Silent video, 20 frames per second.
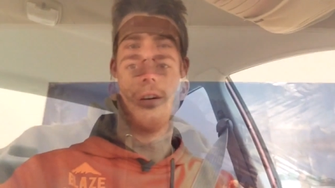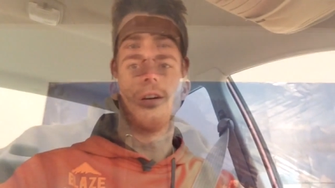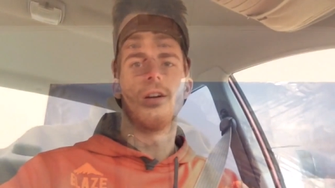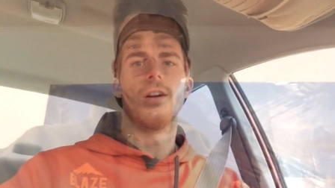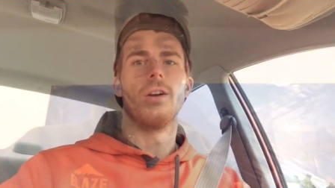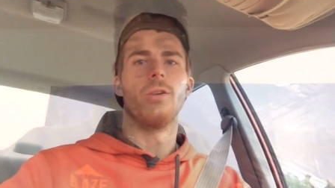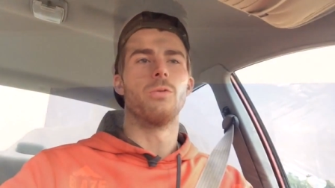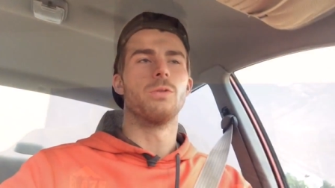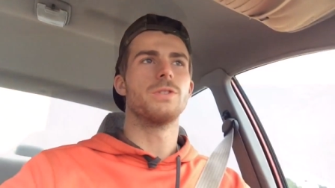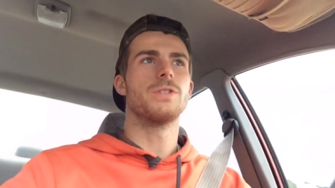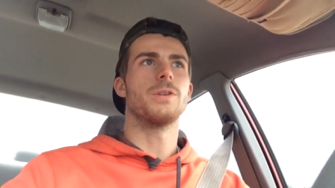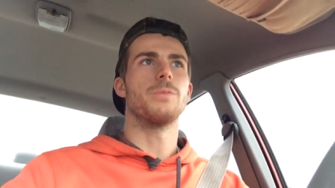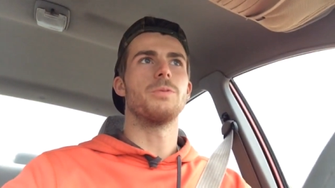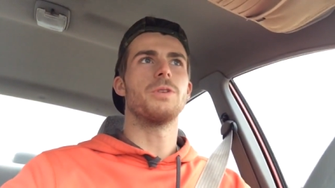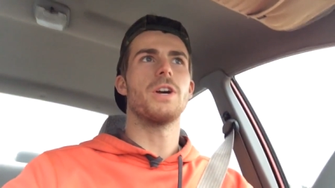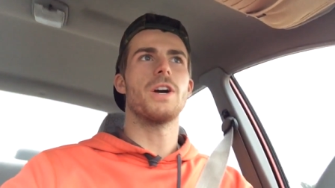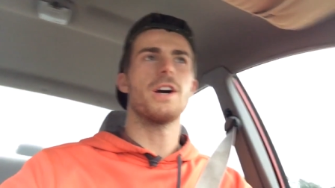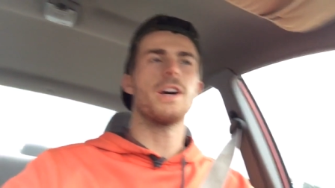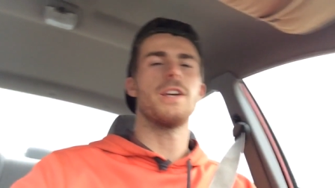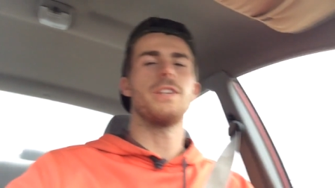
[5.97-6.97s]
All right, what's
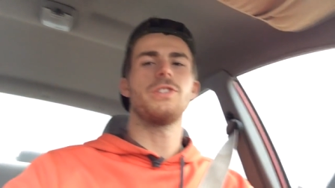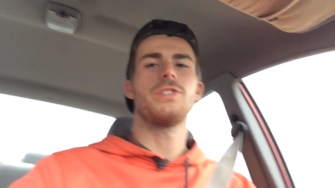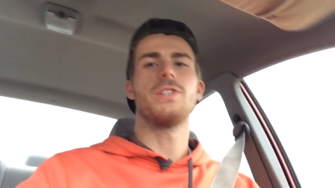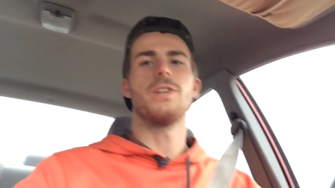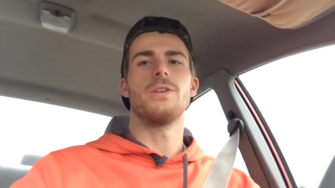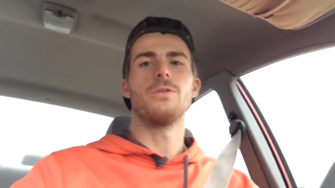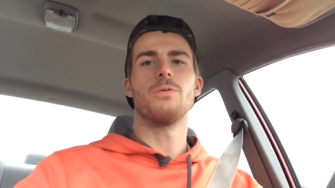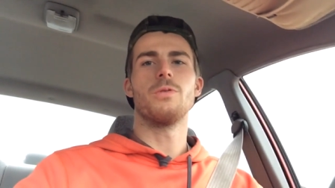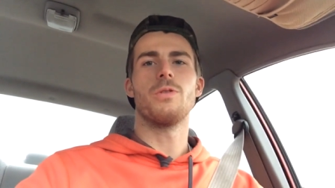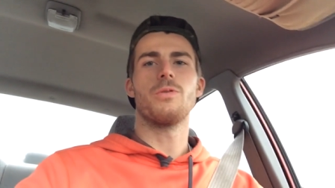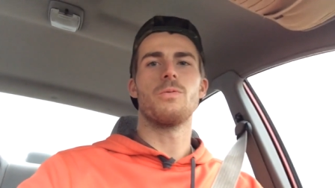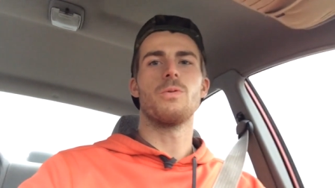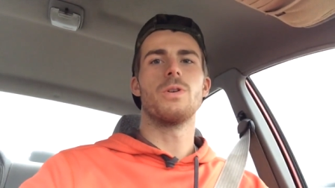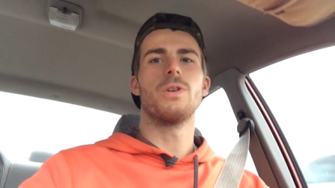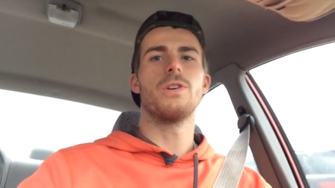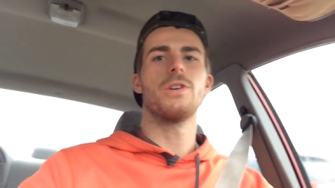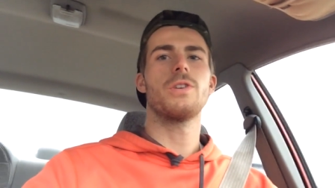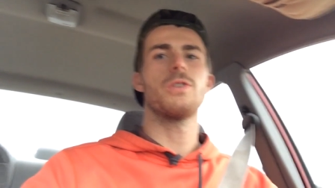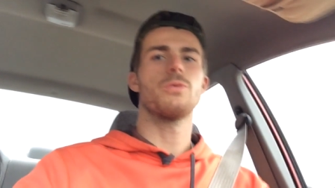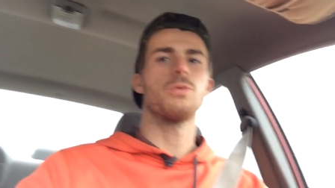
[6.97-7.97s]
up, guys? Done with
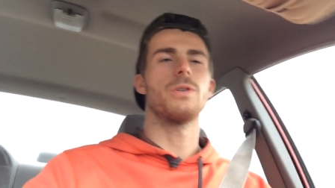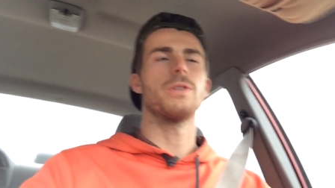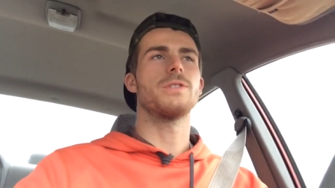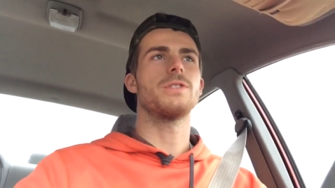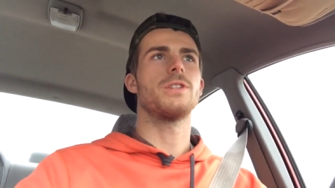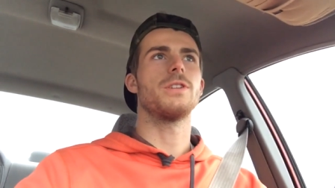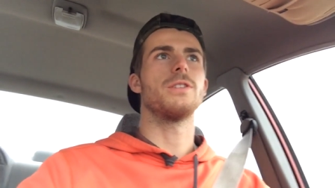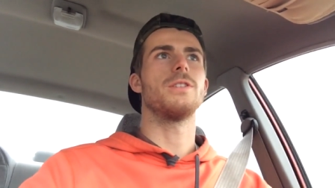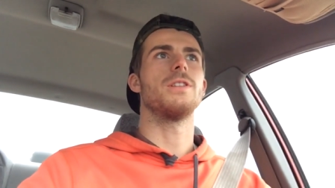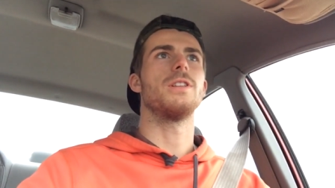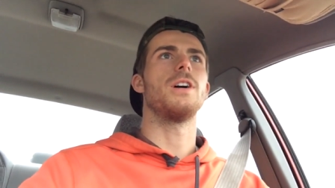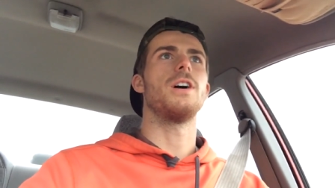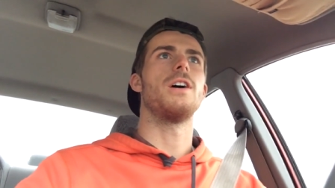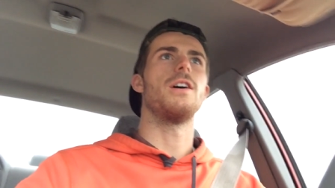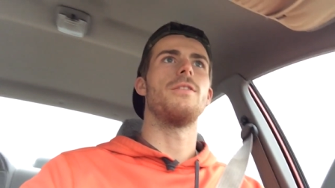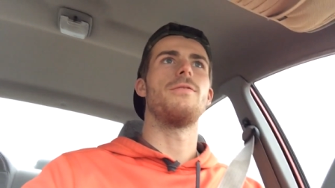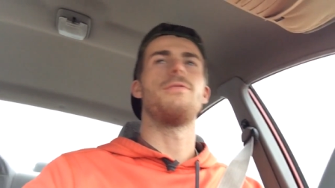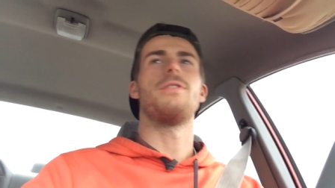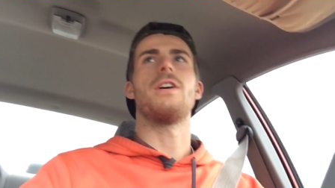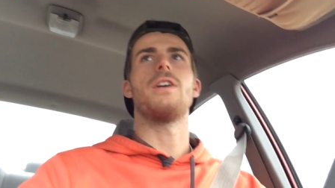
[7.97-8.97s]
work. Worked till
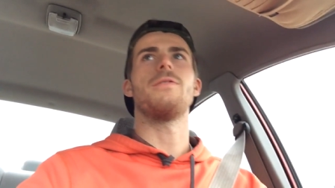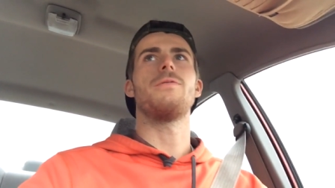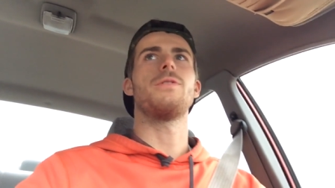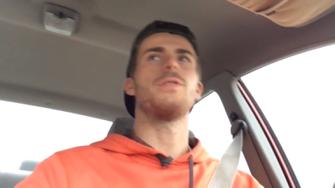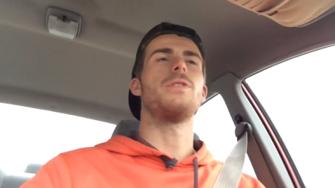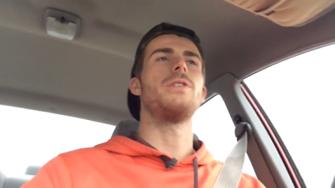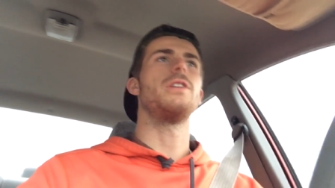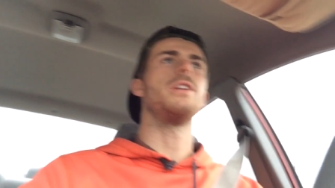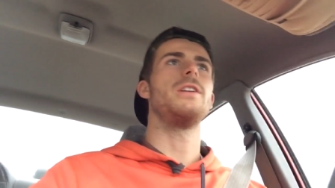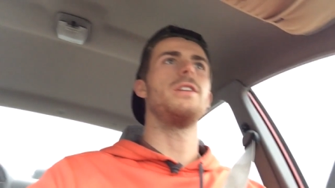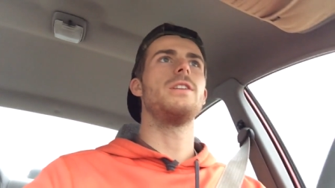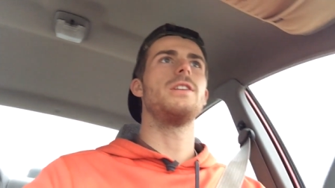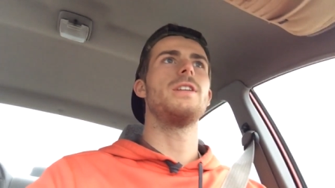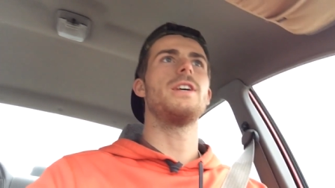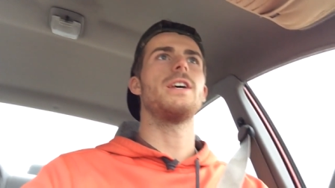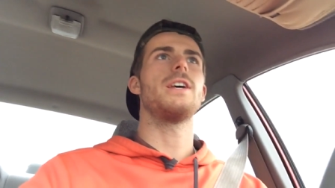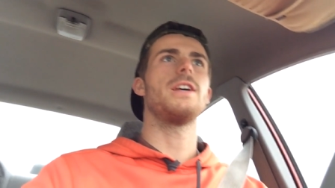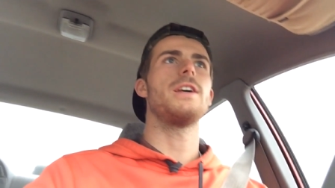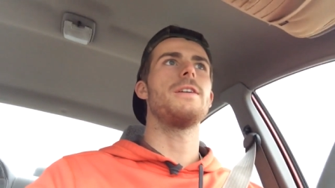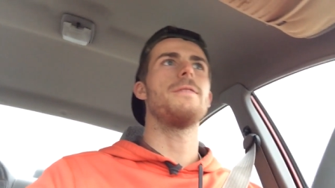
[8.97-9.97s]
uh, 5:30
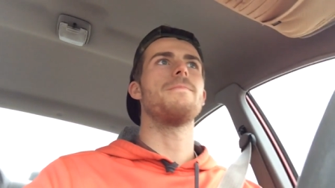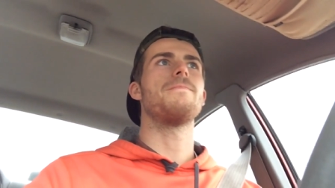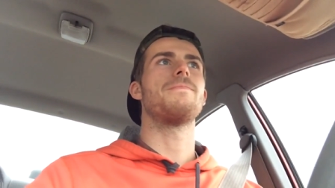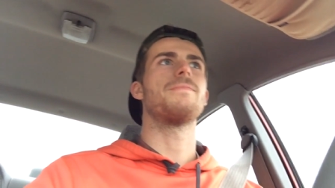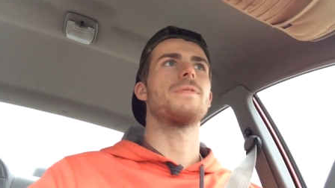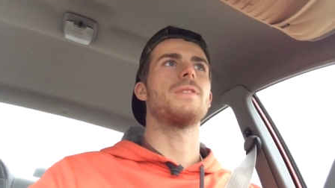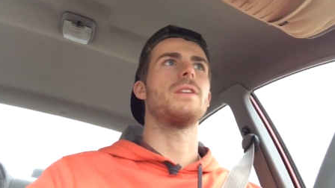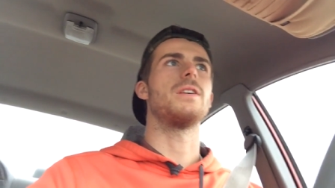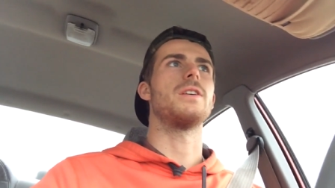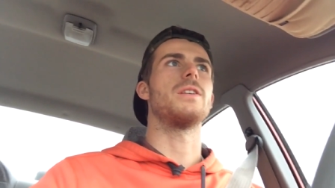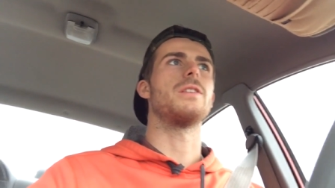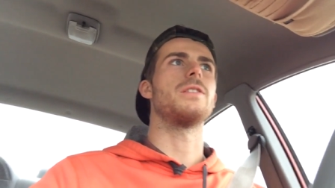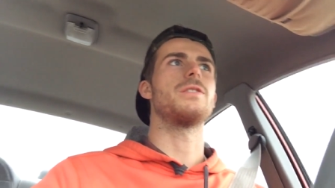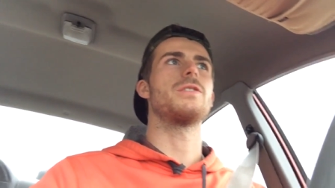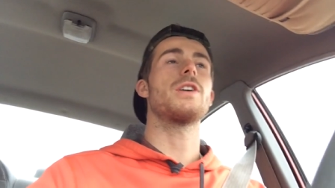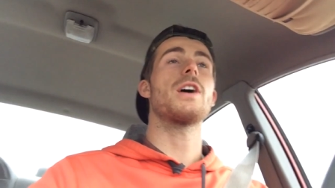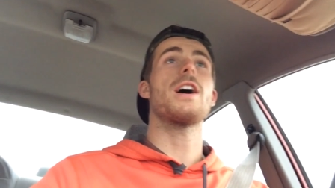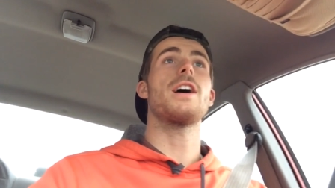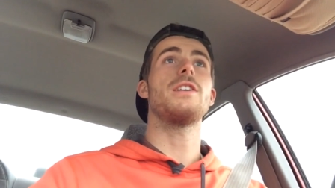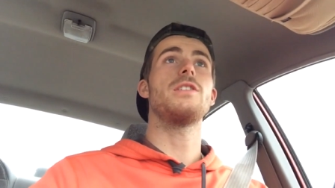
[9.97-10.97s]
today. The
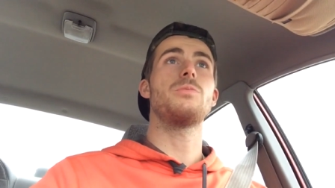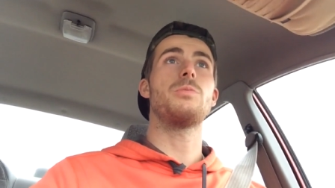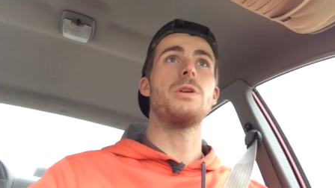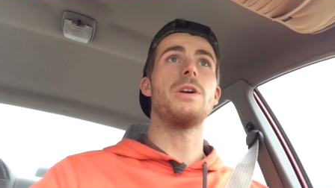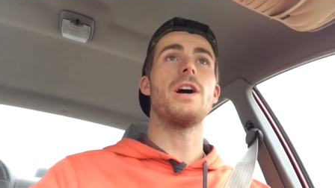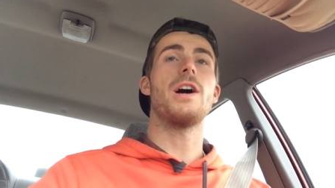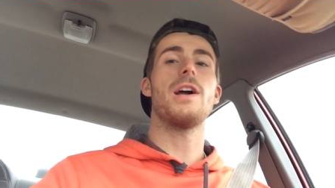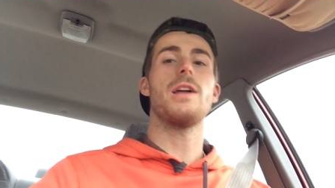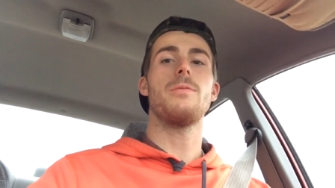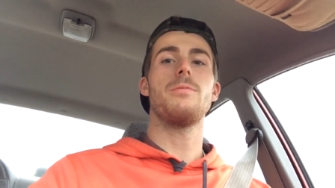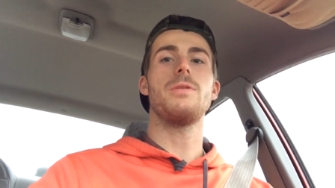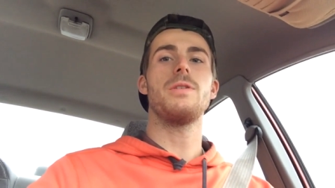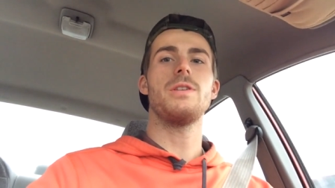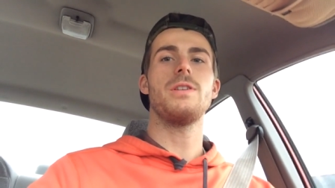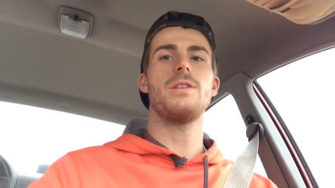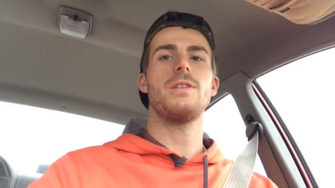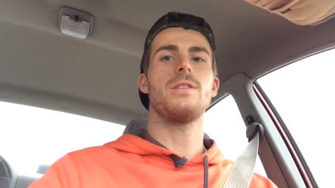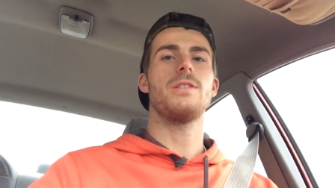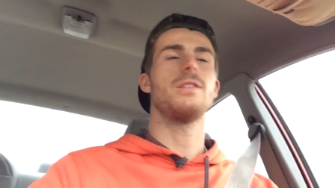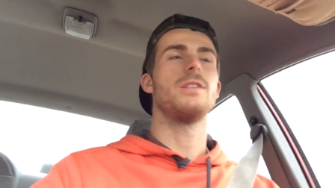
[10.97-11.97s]
sky's behind
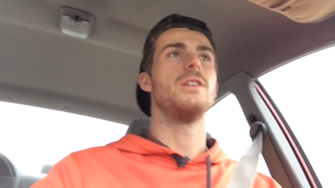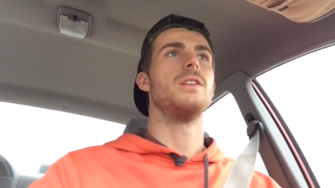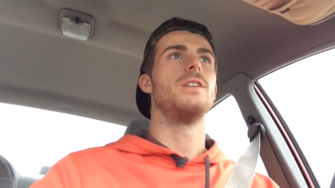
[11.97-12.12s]
me.